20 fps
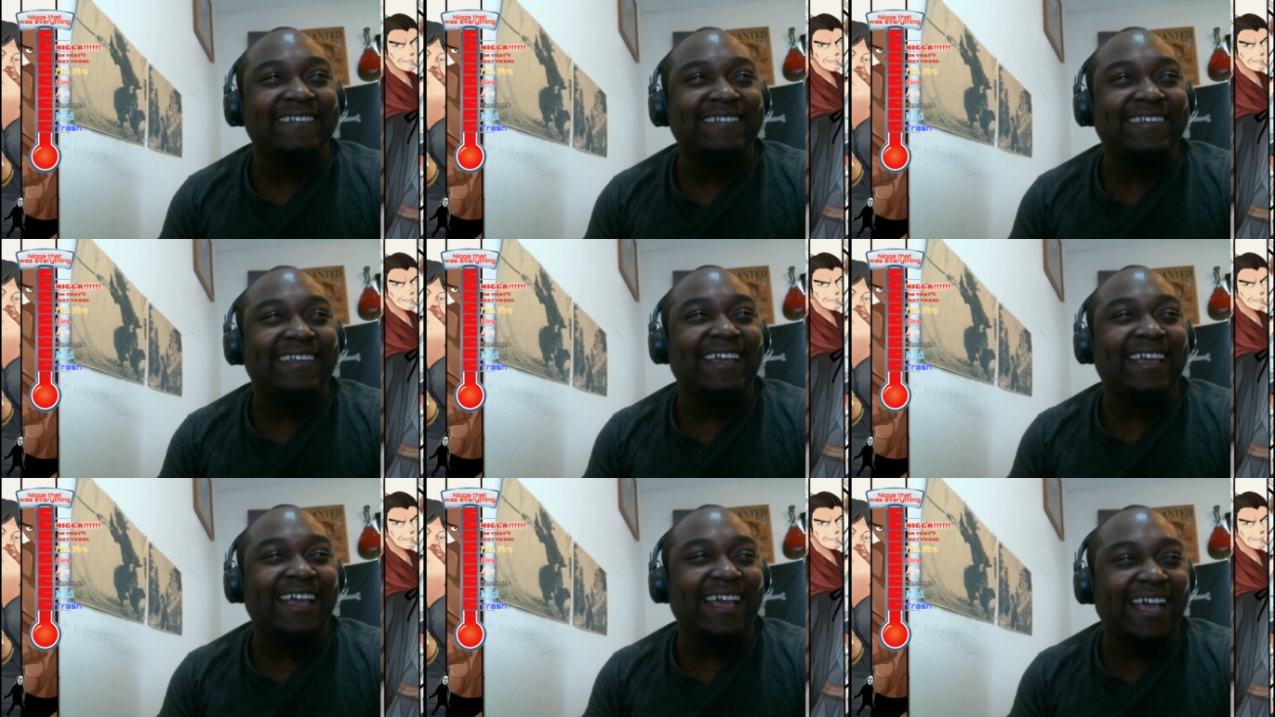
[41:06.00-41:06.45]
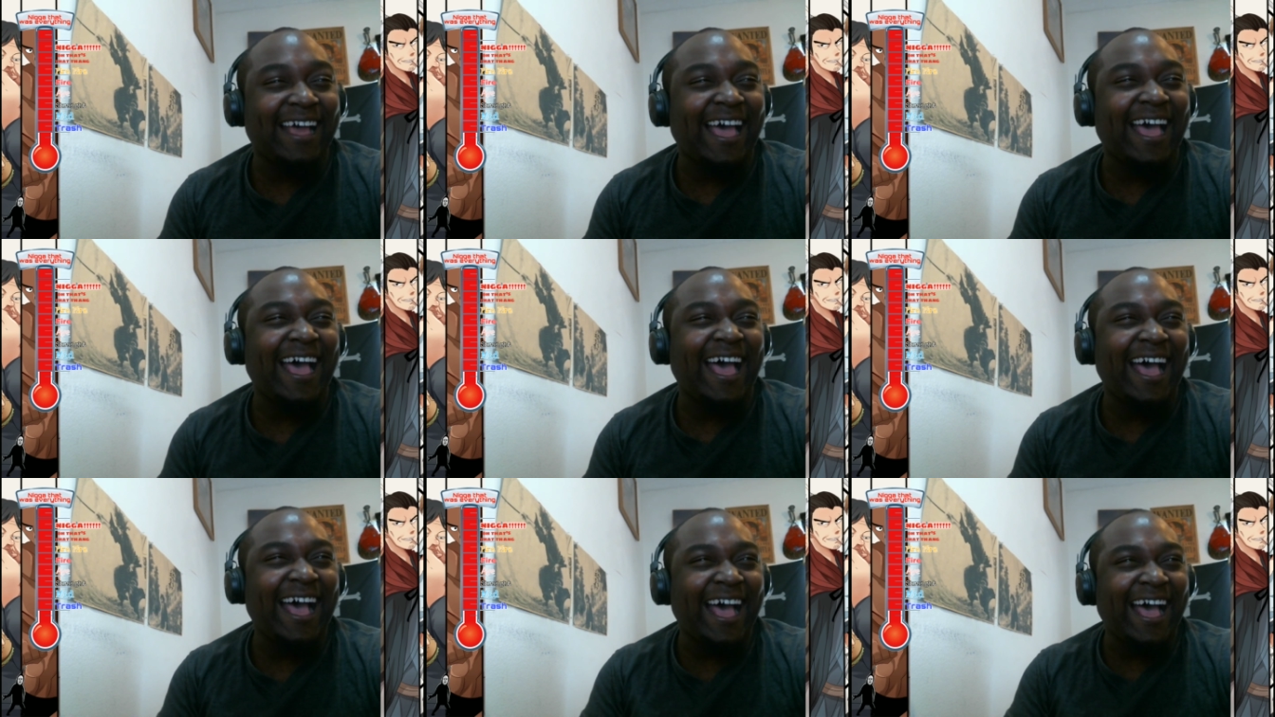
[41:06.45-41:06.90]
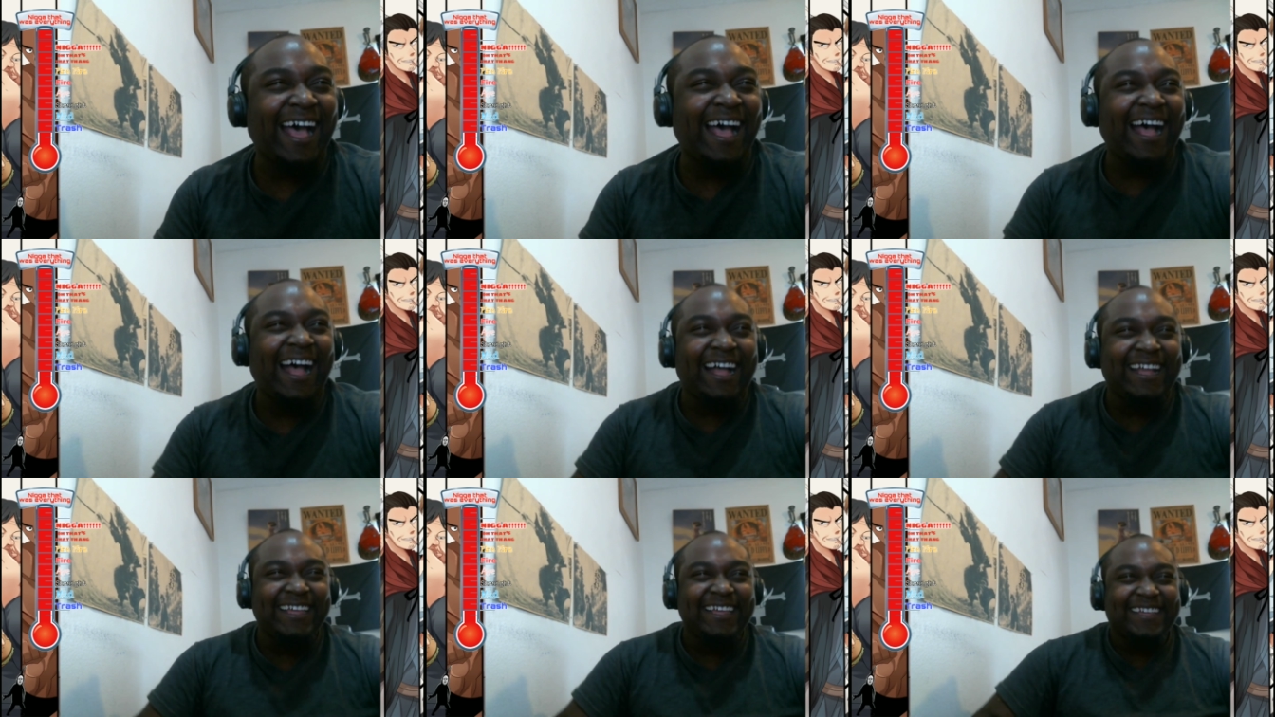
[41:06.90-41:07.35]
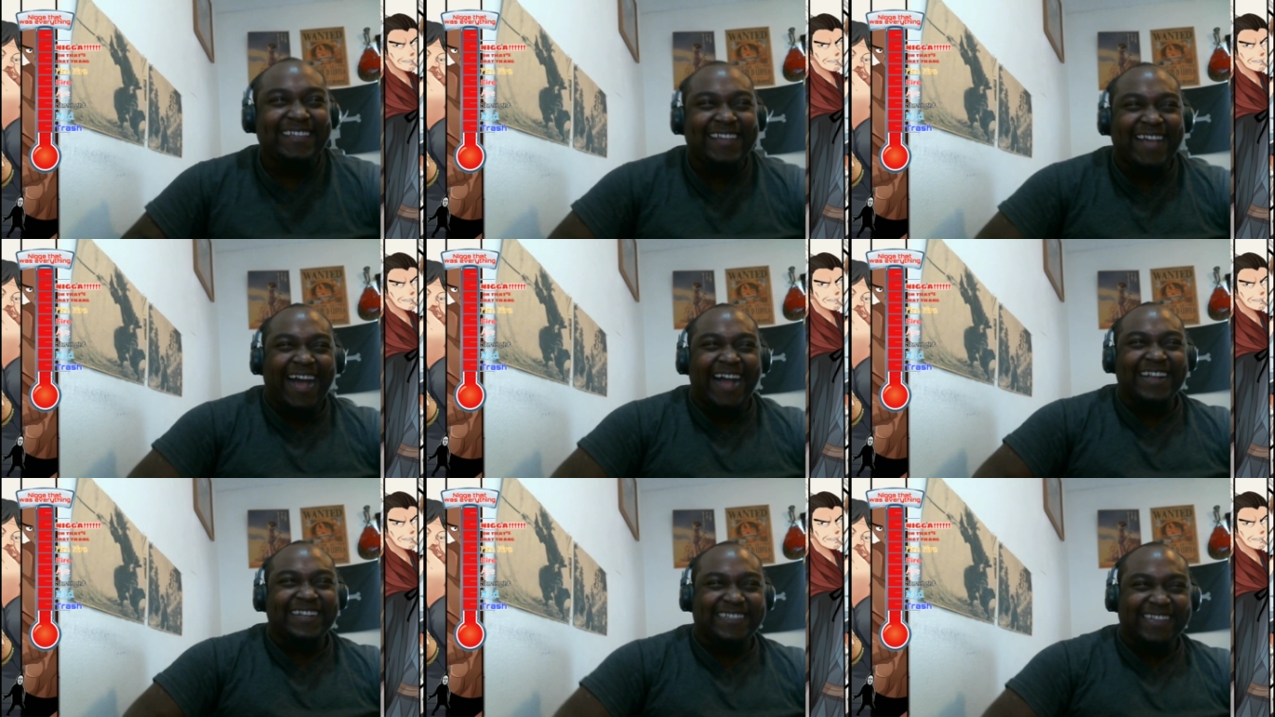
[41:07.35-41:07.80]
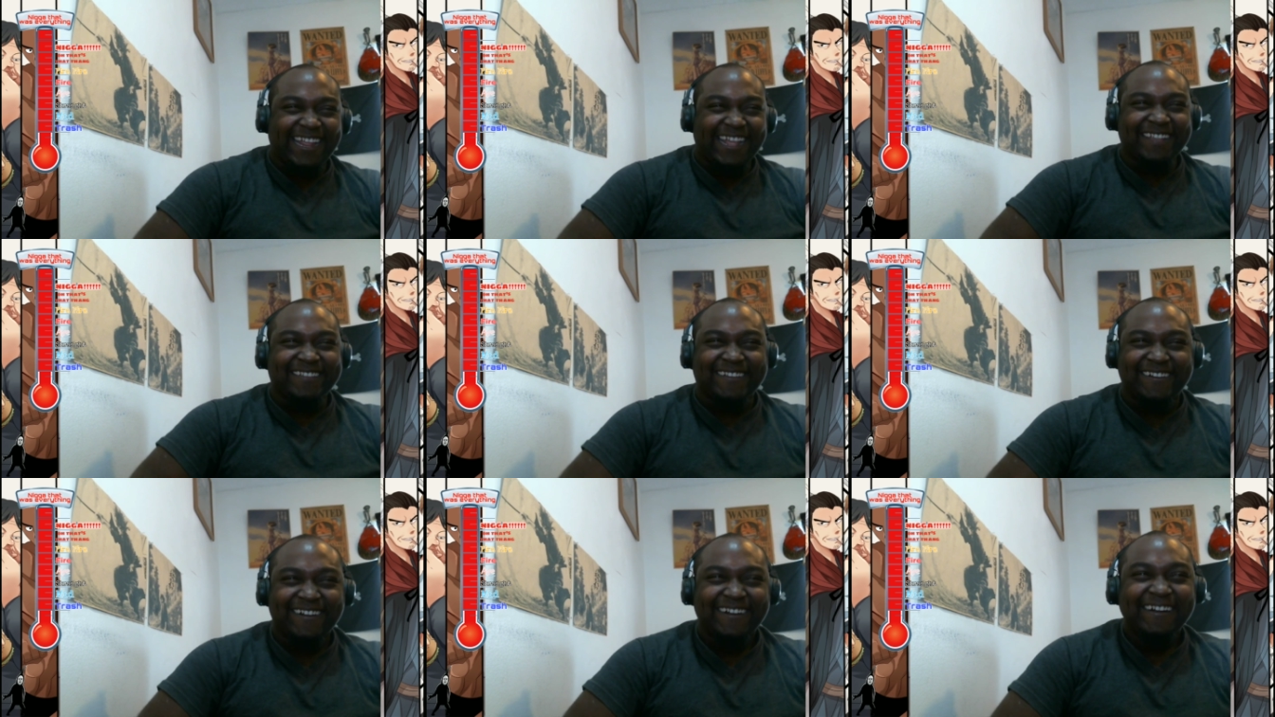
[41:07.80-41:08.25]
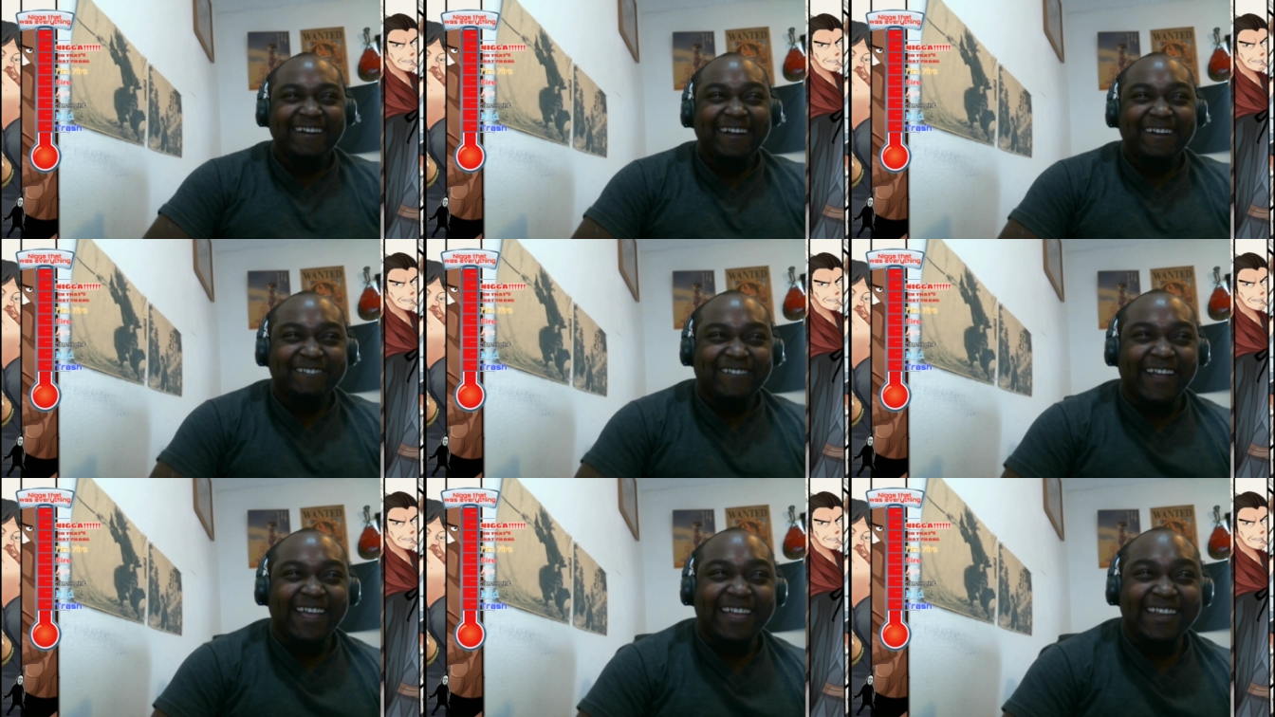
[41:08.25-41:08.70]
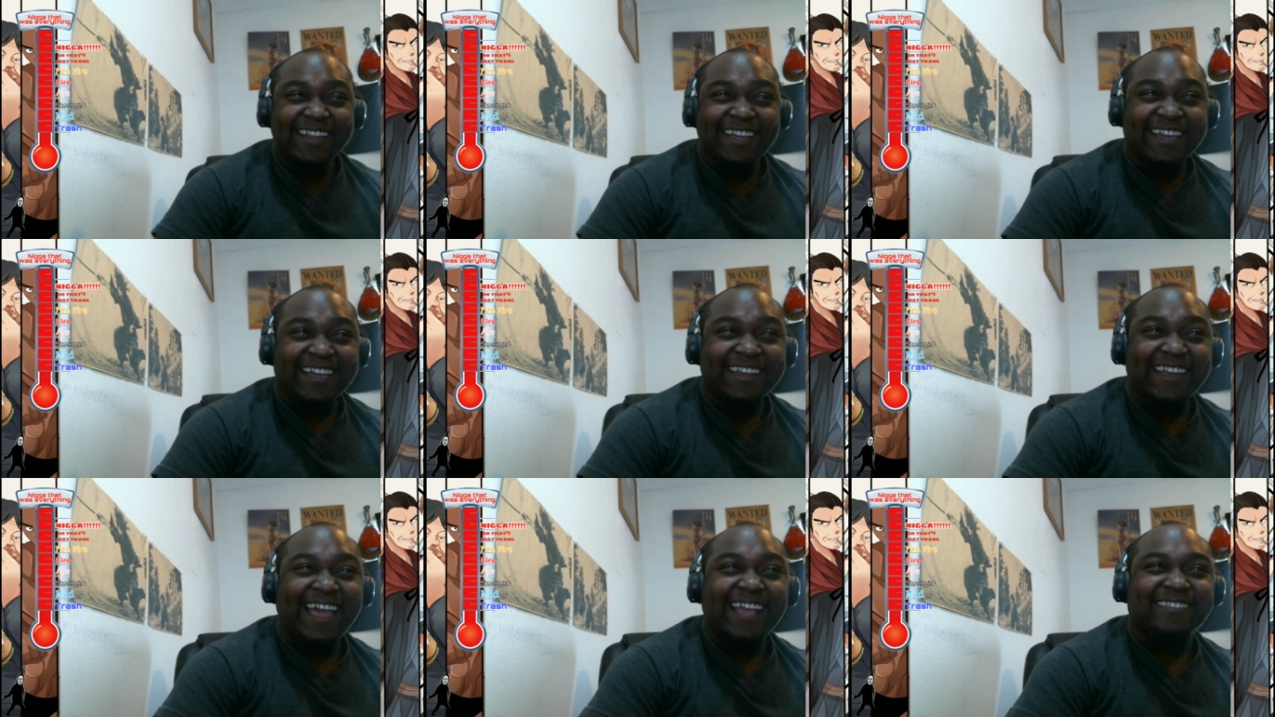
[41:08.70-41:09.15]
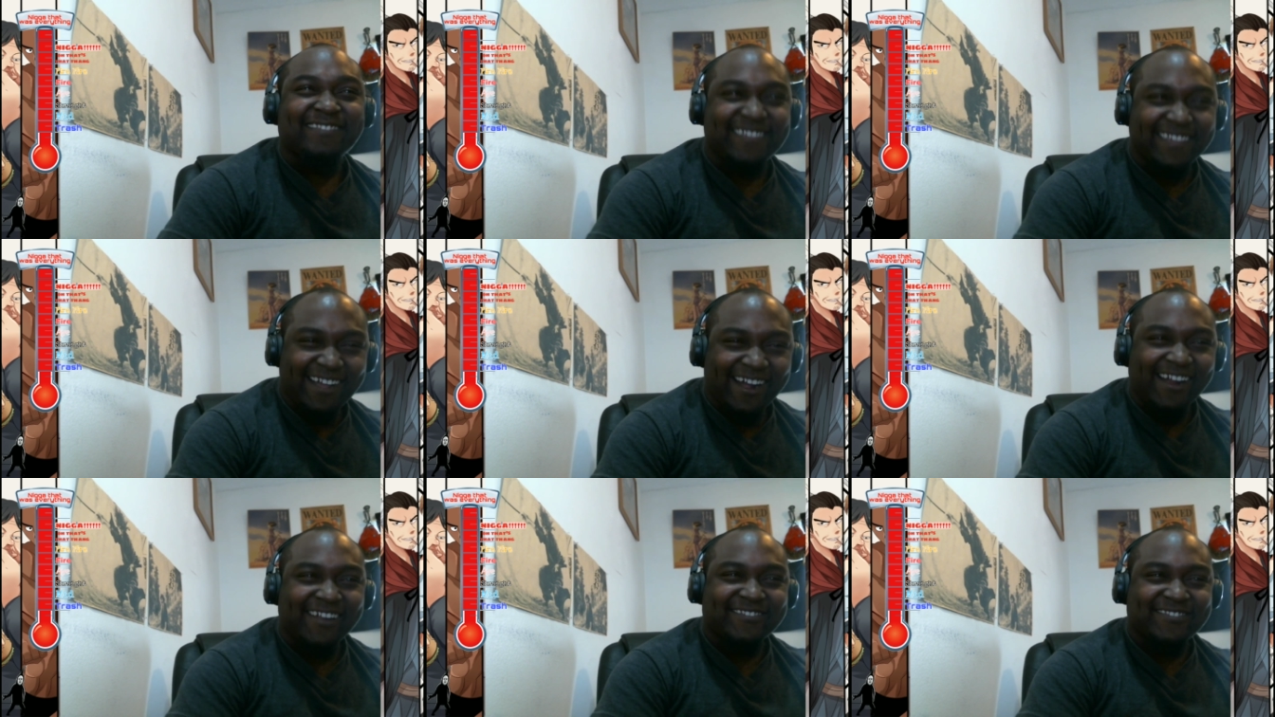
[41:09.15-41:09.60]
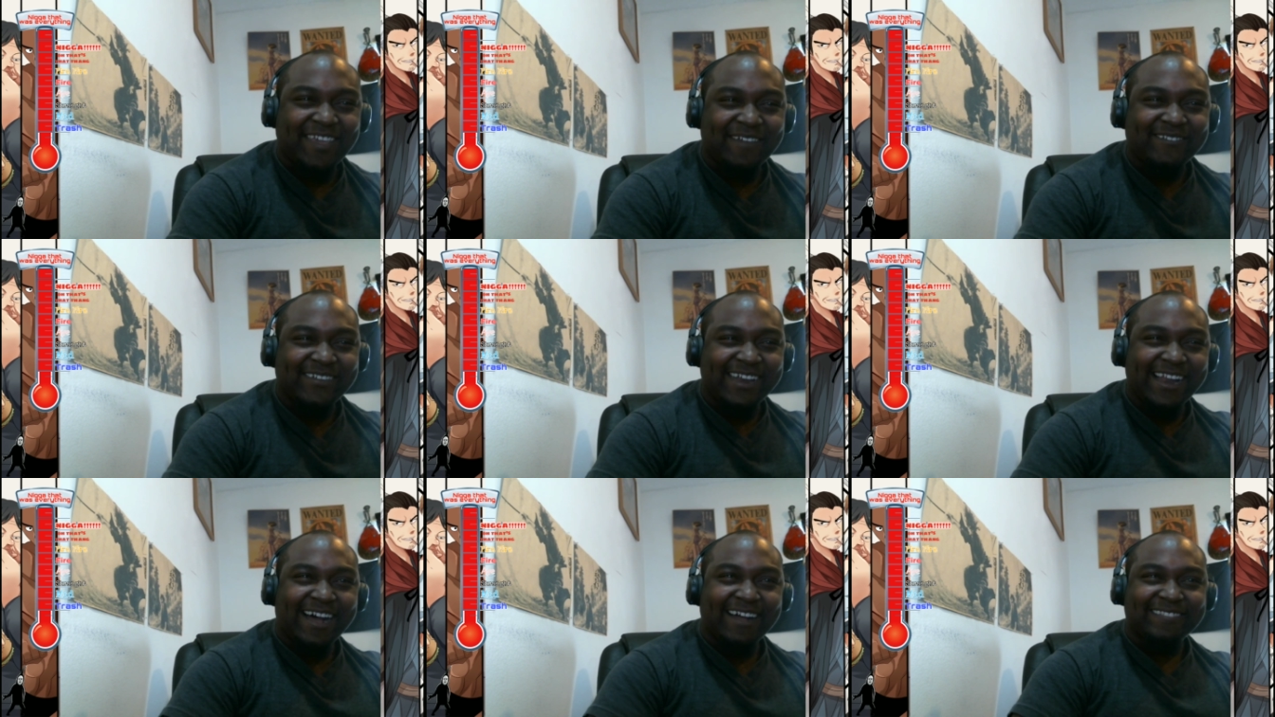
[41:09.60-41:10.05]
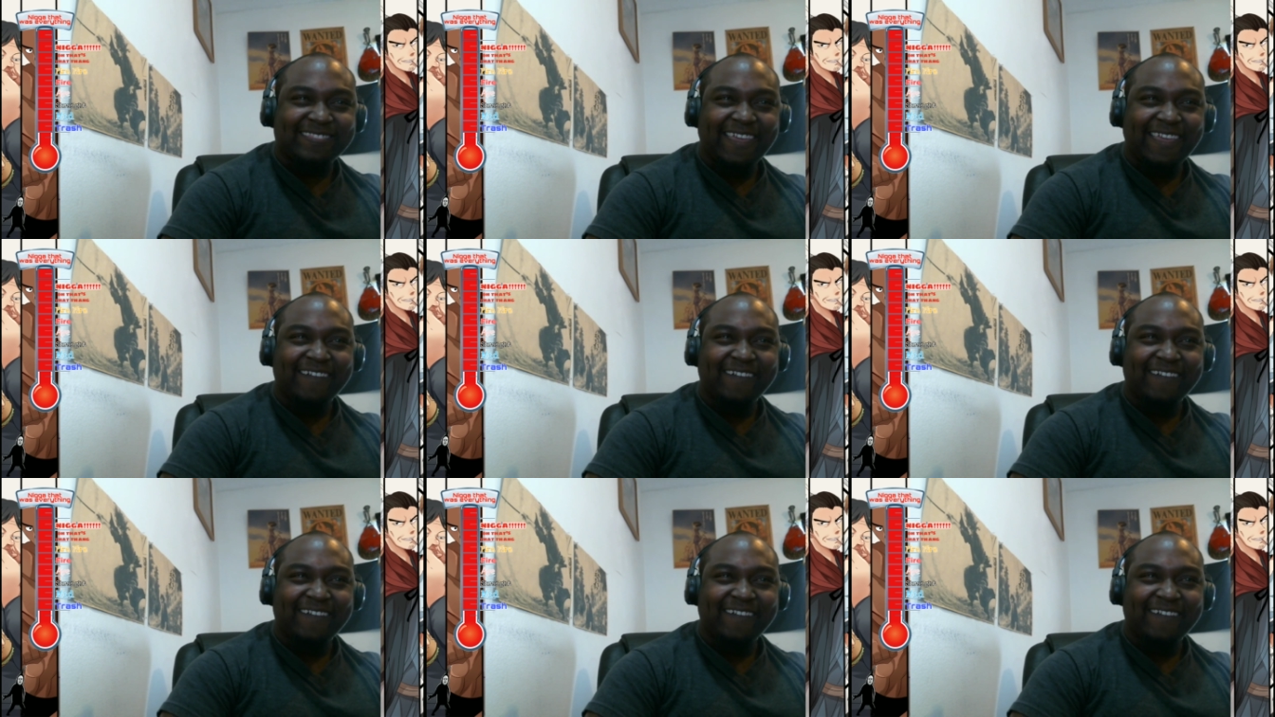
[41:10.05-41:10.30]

he caught Diesel, but he looking like TR7 out there.